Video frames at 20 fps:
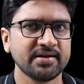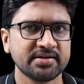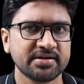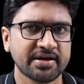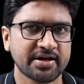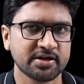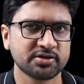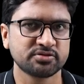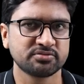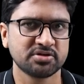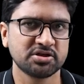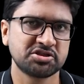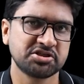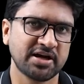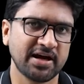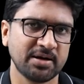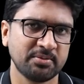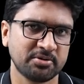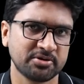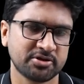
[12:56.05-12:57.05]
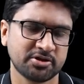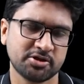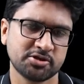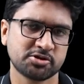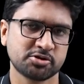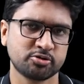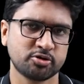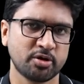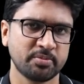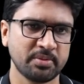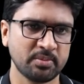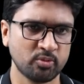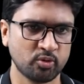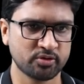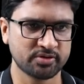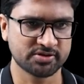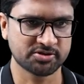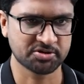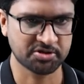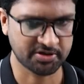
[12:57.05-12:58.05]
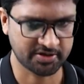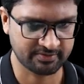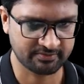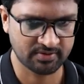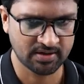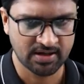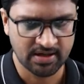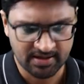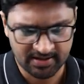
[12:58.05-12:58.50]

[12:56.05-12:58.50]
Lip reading: In the case of the child method, it should not be more restrictive.